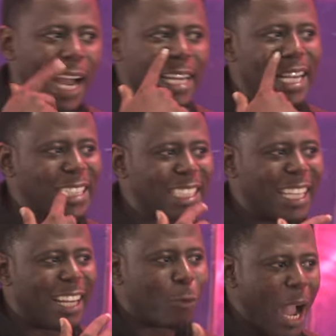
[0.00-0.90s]
And that's
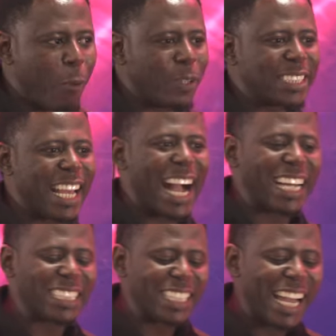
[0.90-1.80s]
why we say
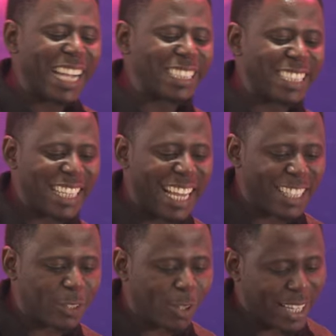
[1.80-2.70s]
anxiety is like
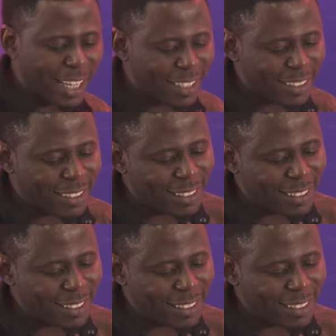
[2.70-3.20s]
a toddler.